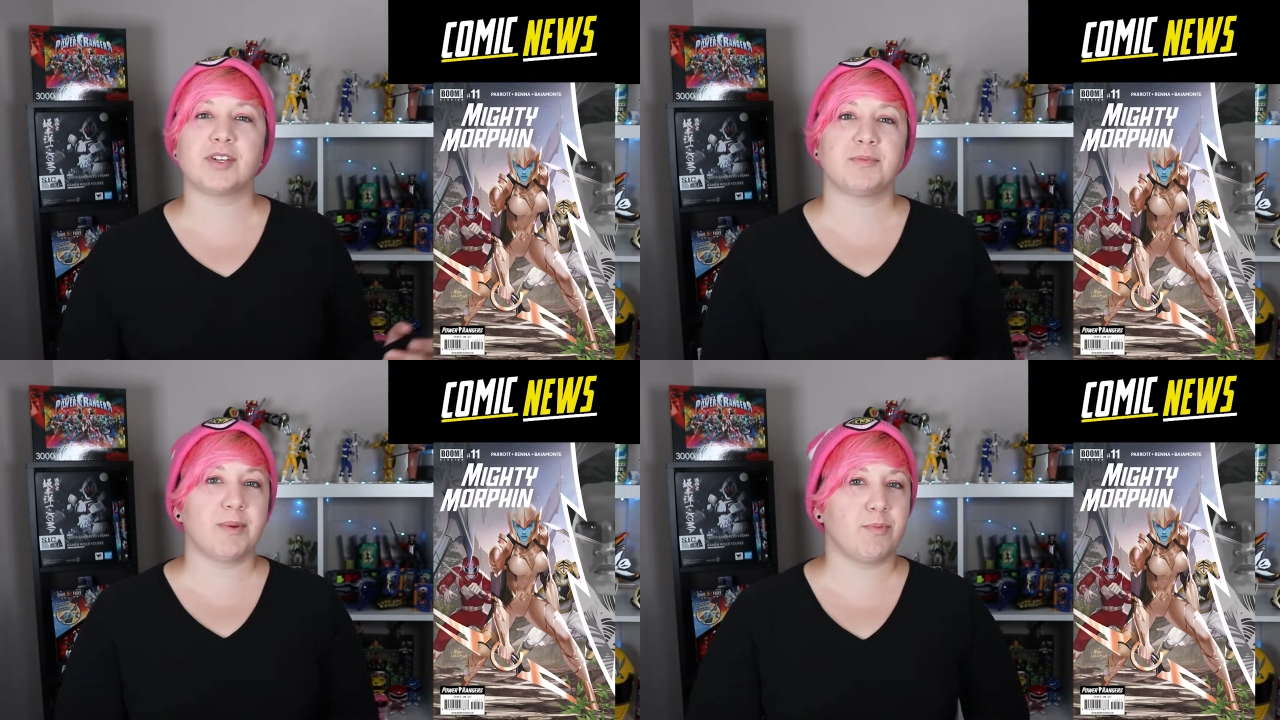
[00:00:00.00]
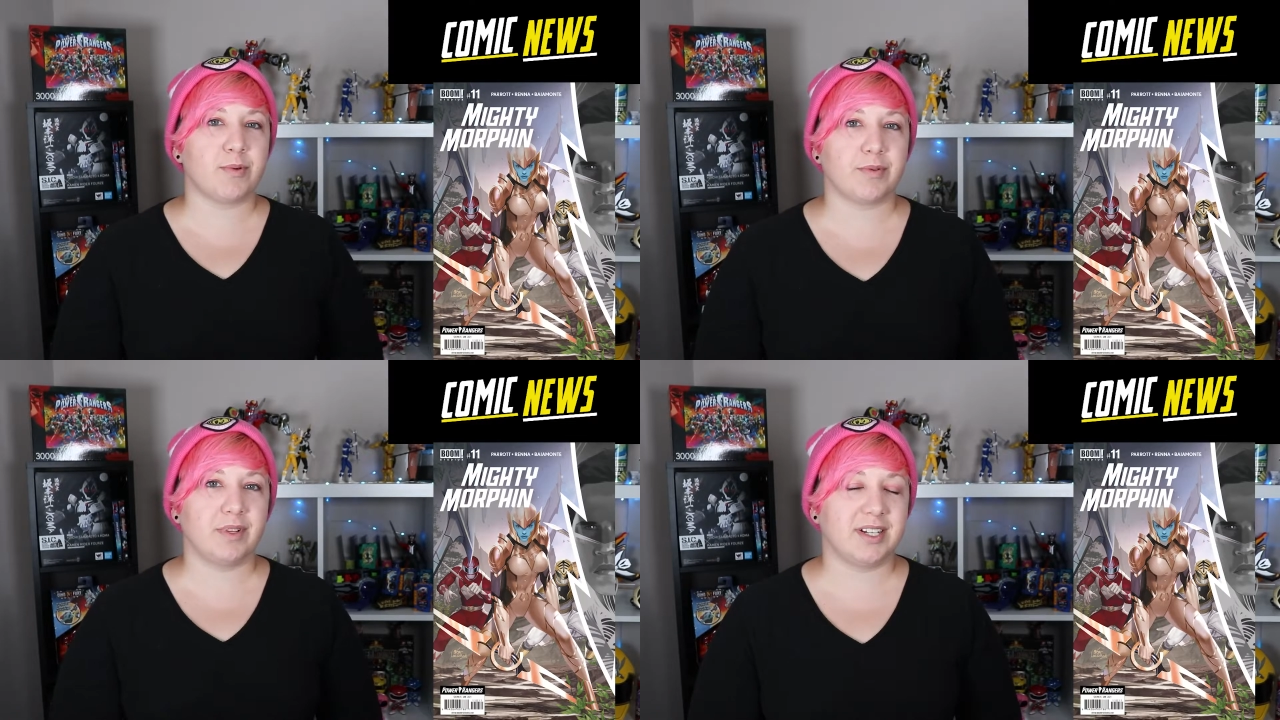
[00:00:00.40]
reason
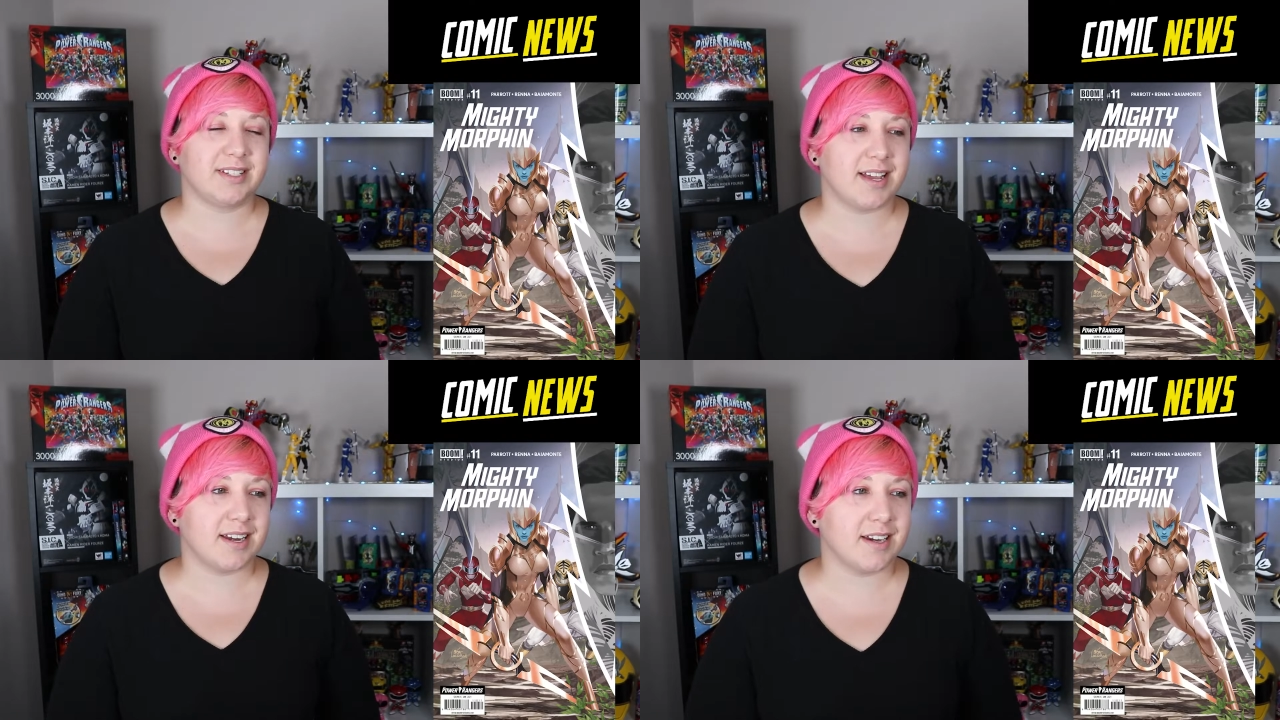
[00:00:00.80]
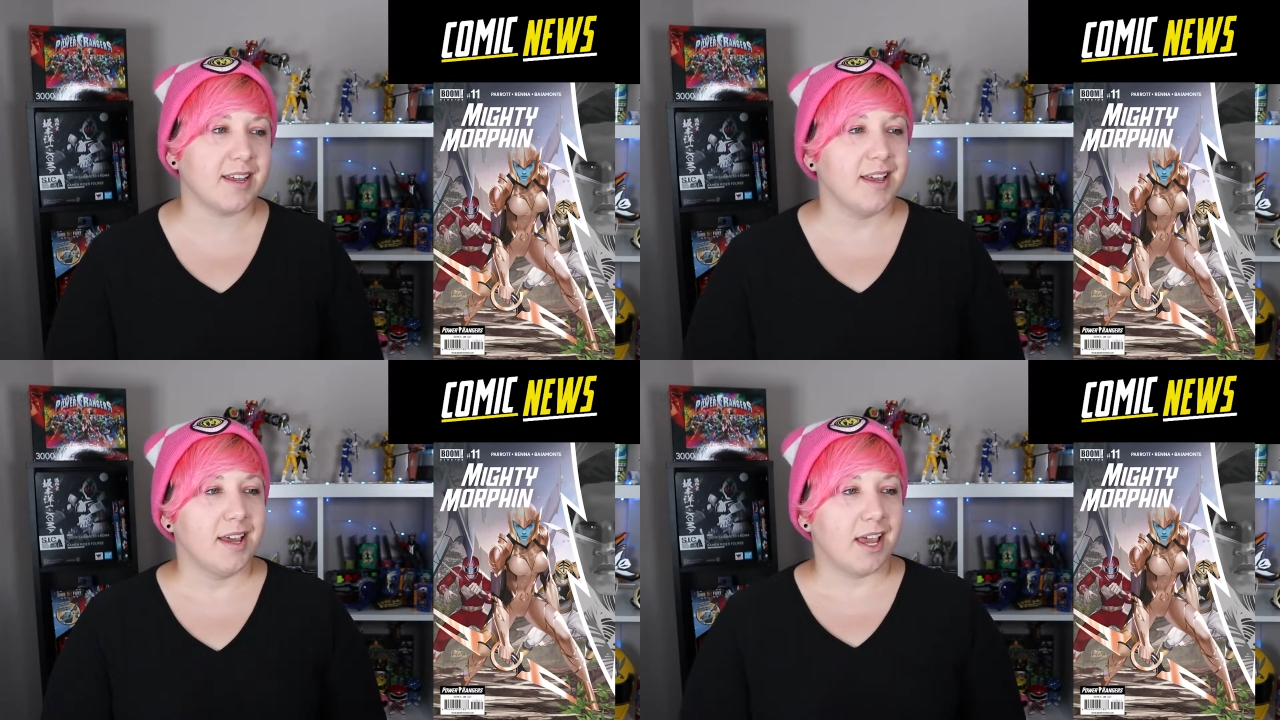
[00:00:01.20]
people were really excited.
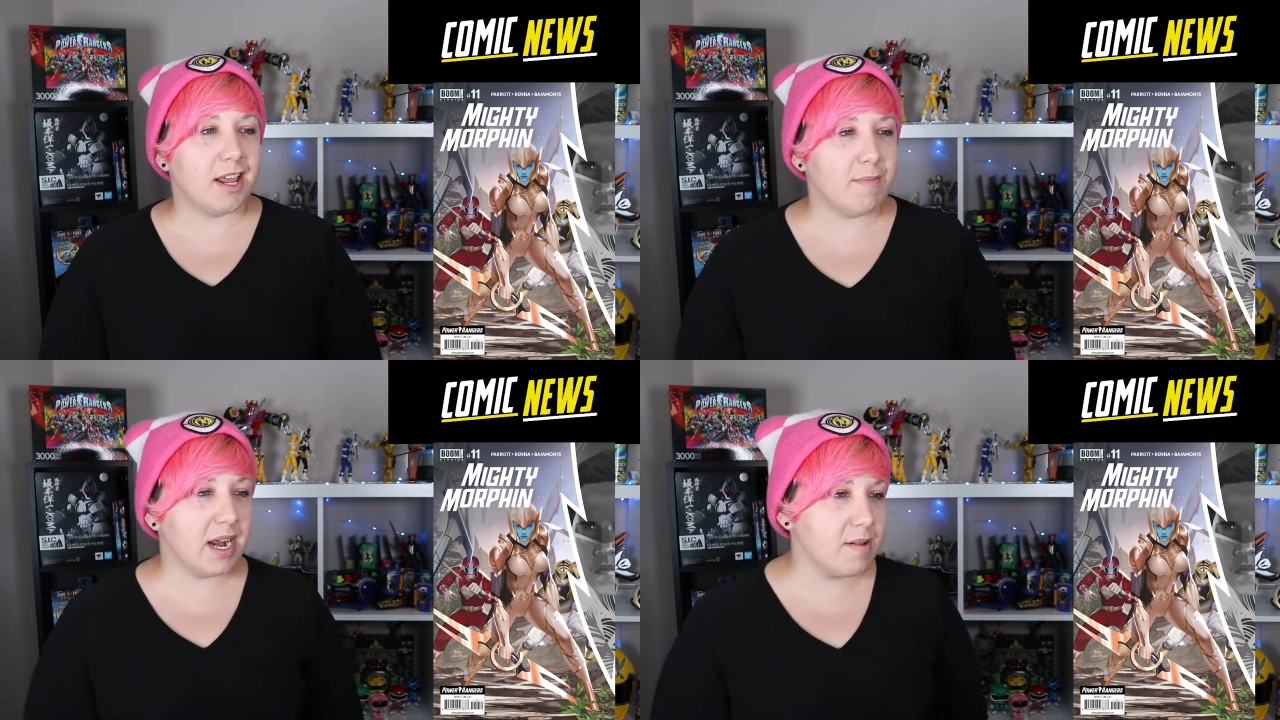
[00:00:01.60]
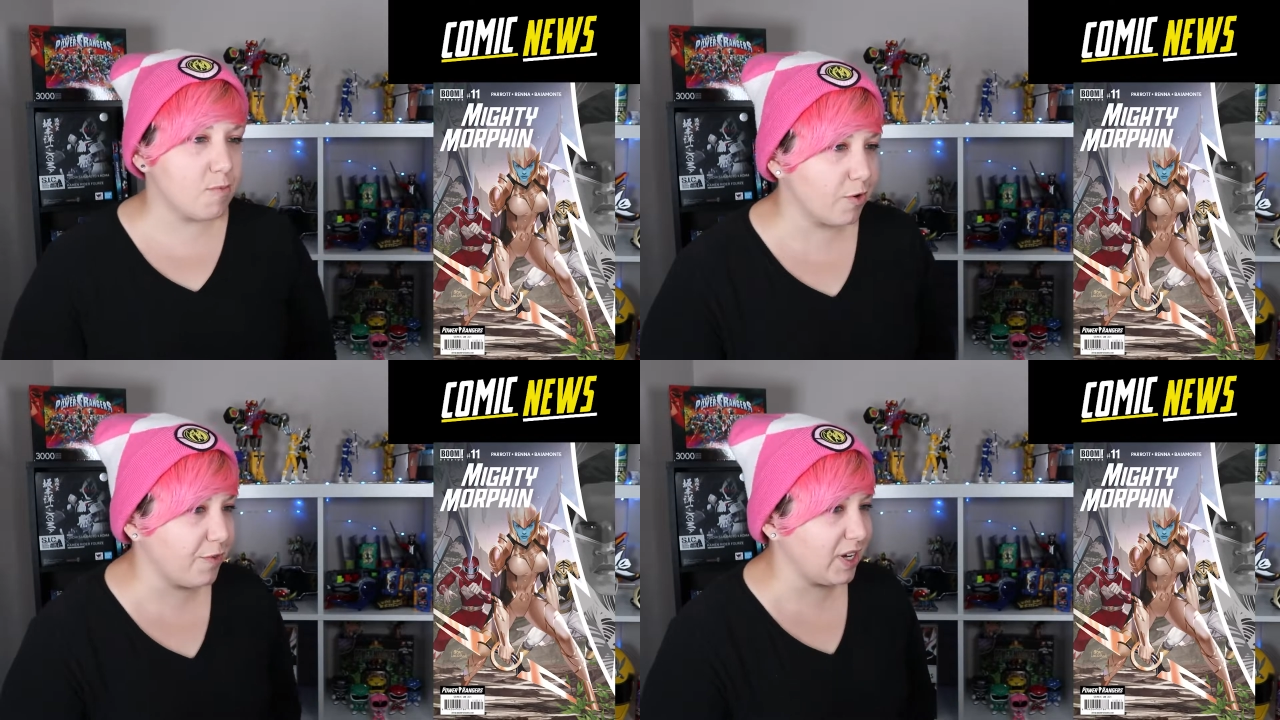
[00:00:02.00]
In Mighty
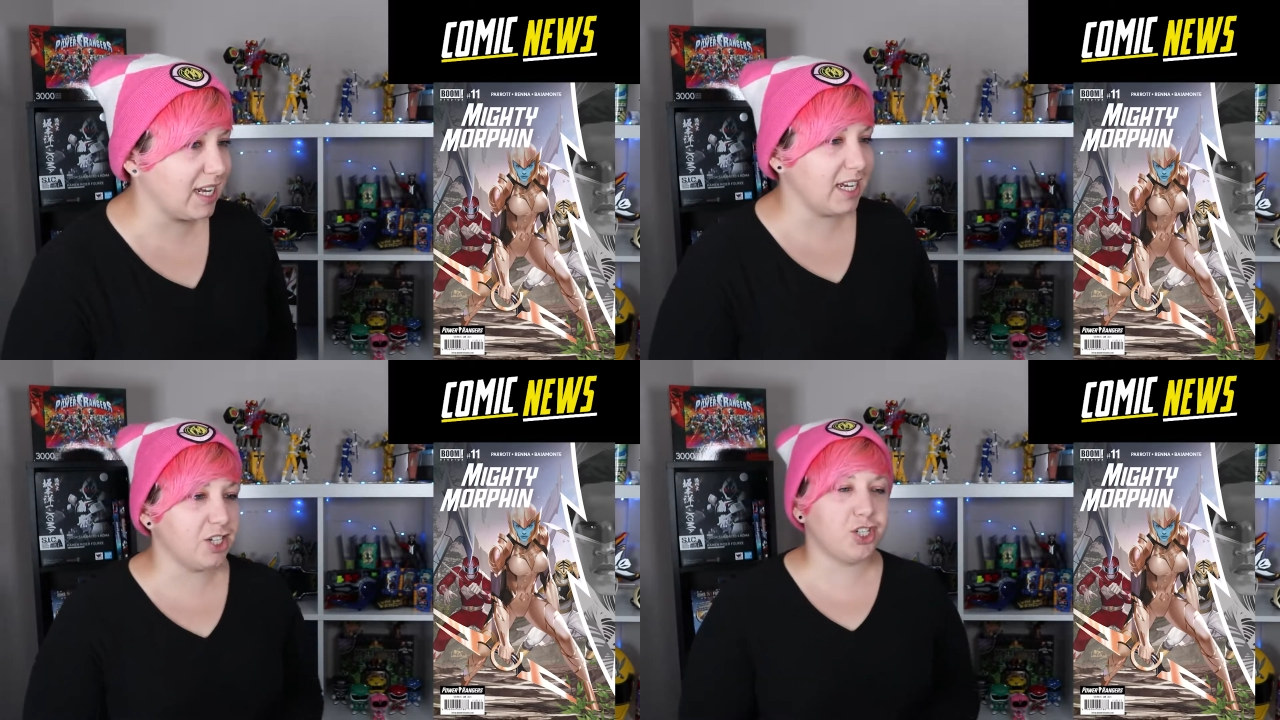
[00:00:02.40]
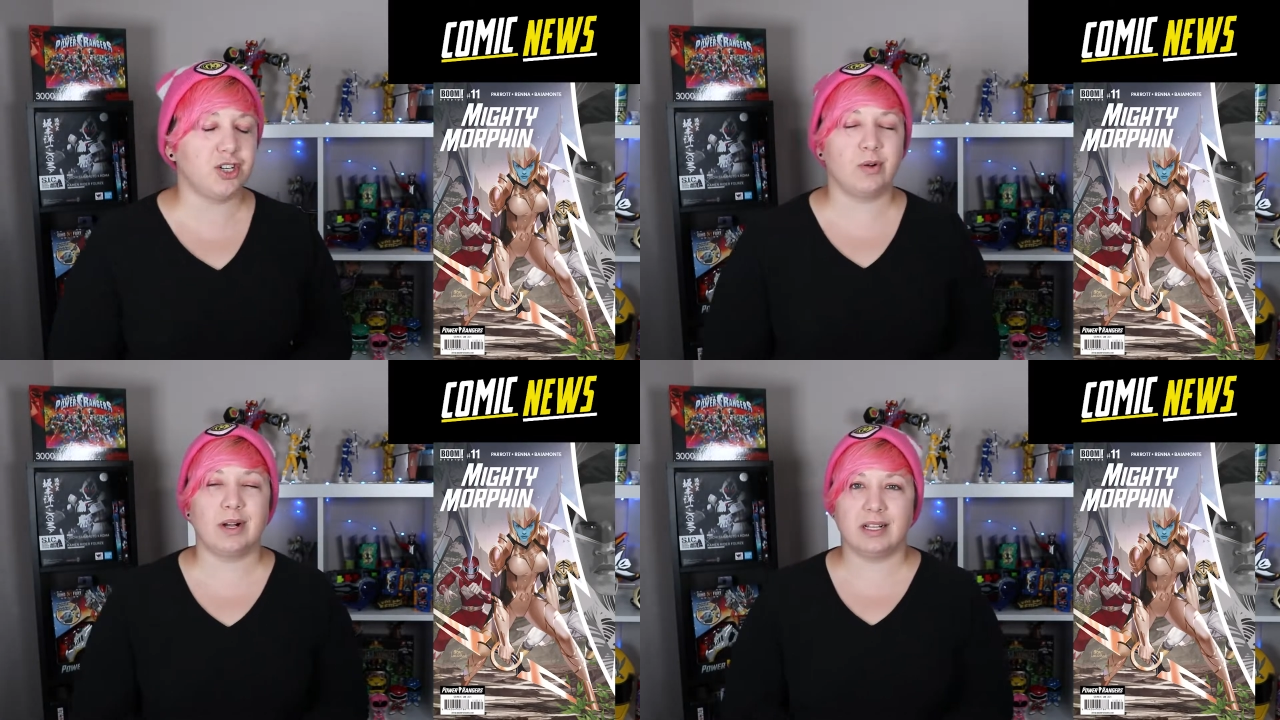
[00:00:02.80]
Morphin
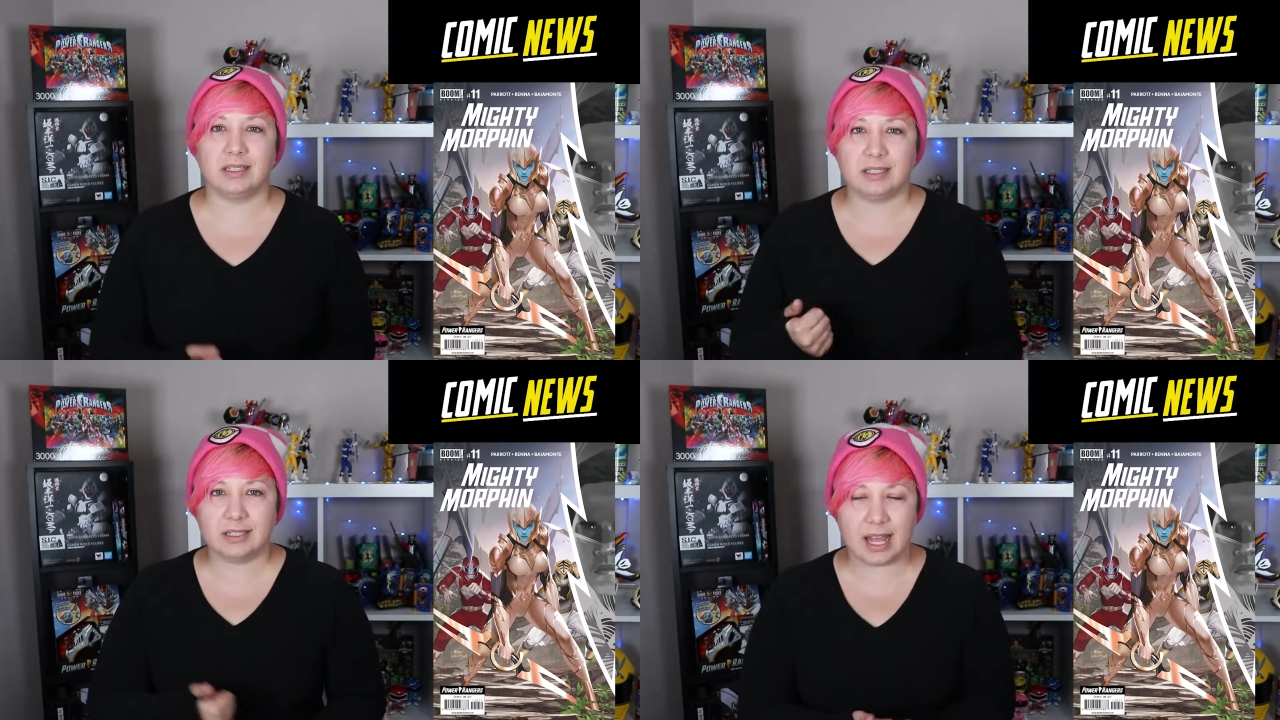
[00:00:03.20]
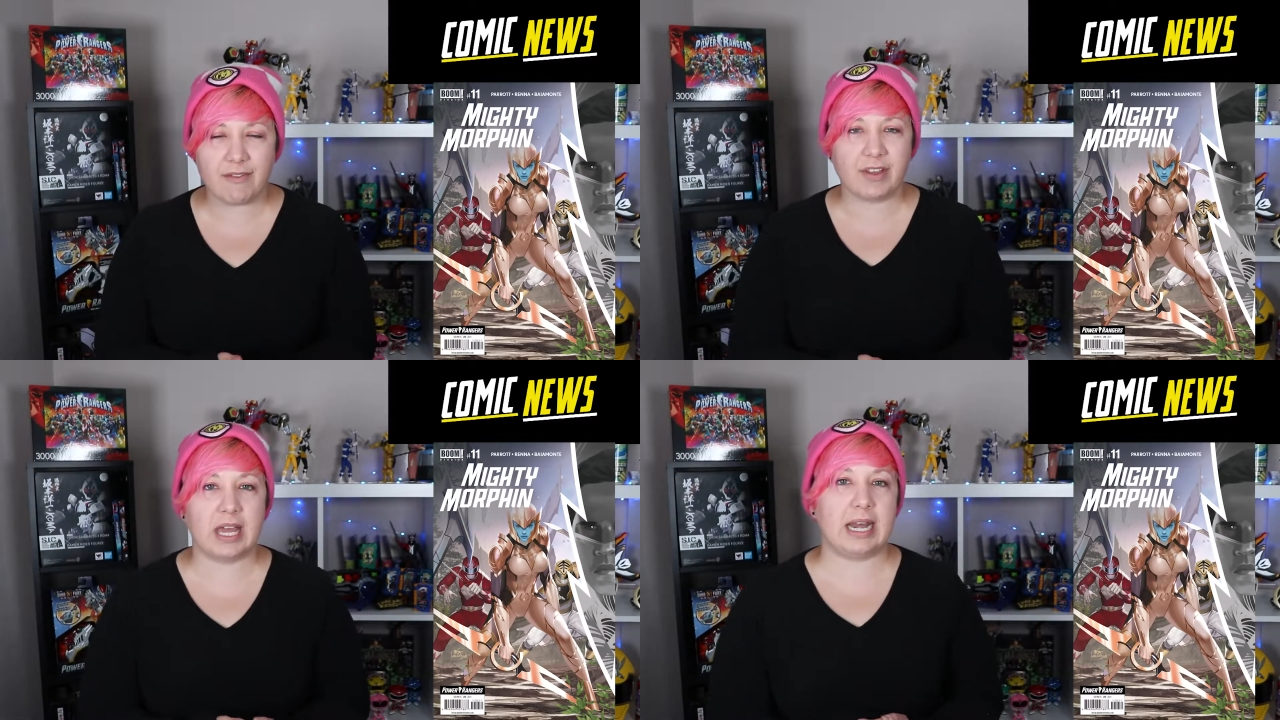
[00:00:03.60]
issue
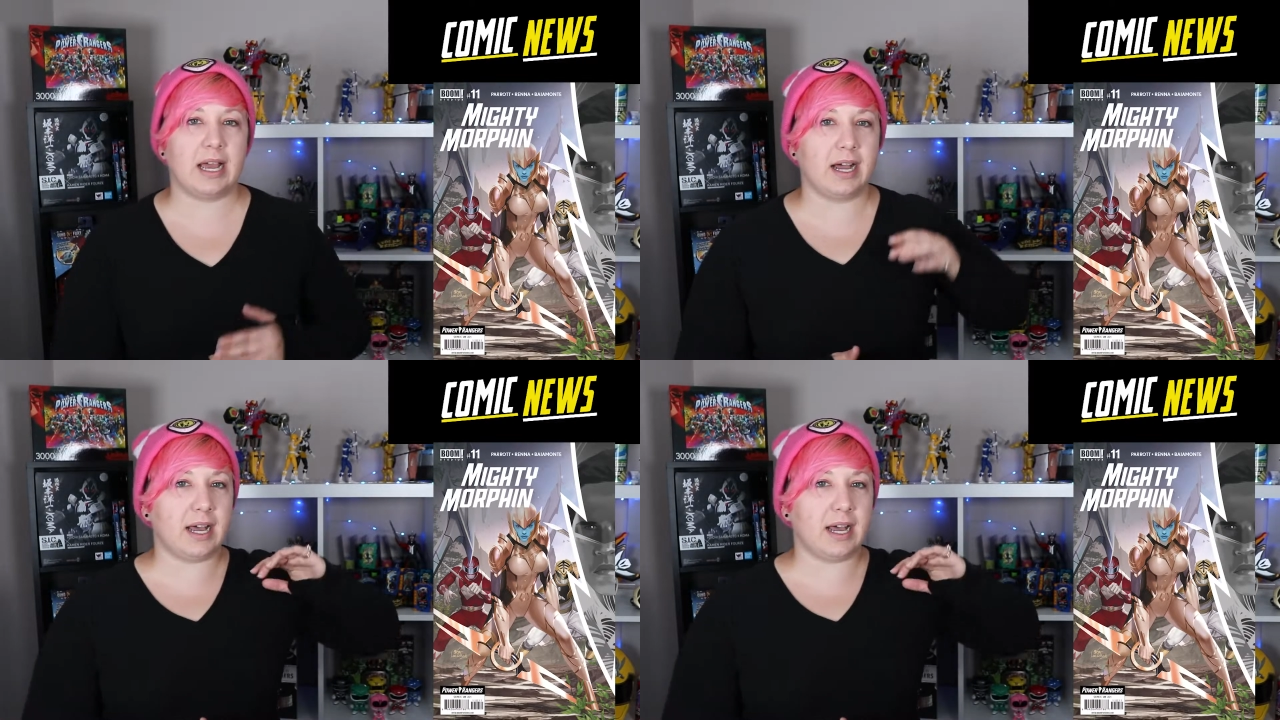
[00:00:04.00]
11,